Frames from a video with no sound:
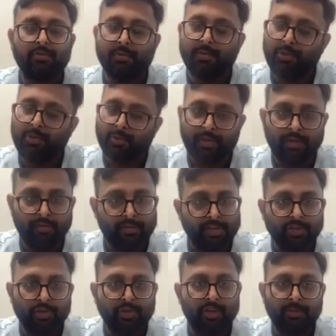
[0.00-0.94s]
I mean, you will
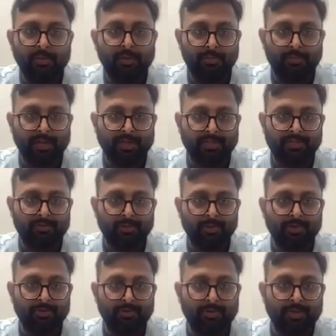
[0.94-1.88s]
eventually be placed
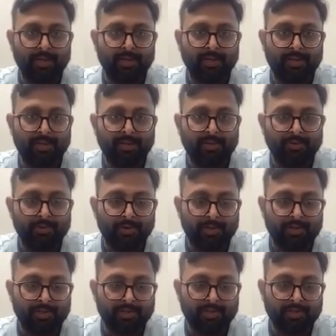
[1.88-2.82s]
also in a
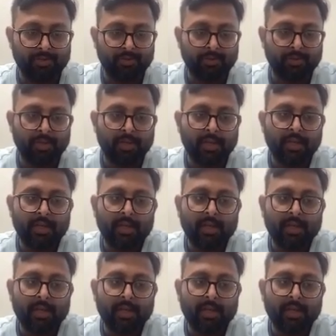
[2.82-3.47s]
good institute.